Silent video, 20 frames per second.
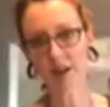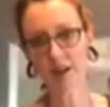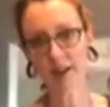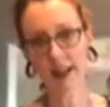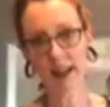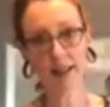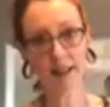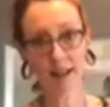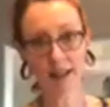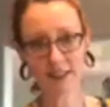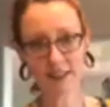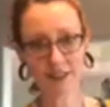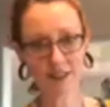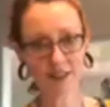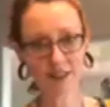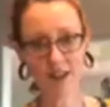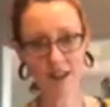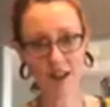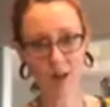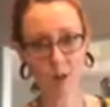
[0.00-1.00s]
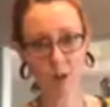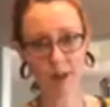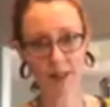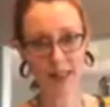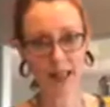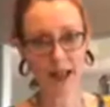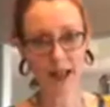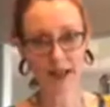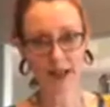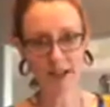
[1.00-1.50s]
tell us what's
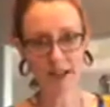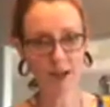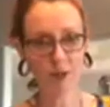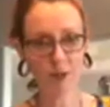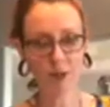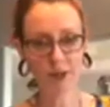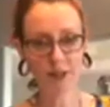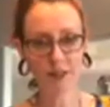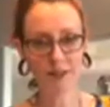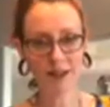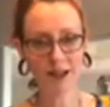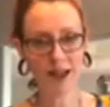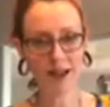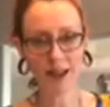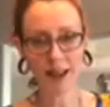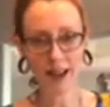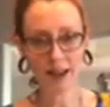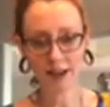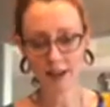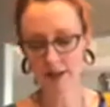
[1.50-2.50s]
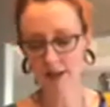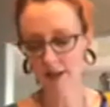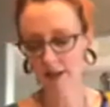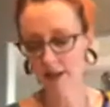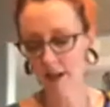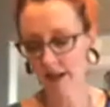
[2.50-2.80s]
added and what is not added.